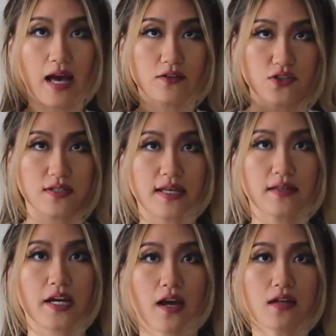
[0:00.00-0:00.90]
I'll just
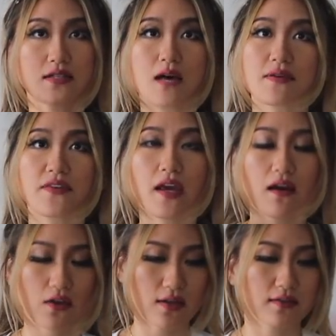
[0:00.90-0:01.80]
like layer it on top of
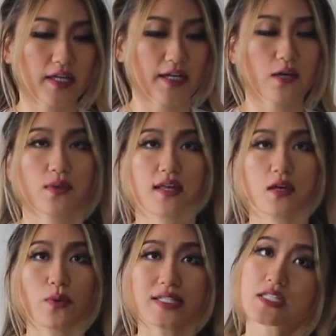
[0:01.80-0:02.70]
here you can layer it with
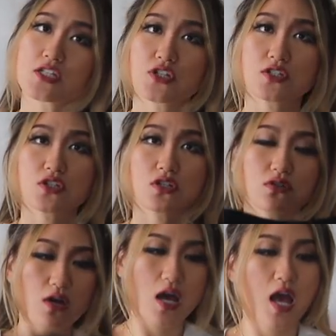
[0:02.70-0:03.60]
like a white t-shirt
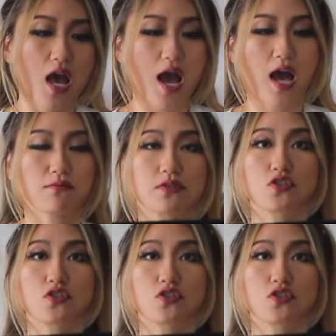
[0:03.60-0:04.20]
too um,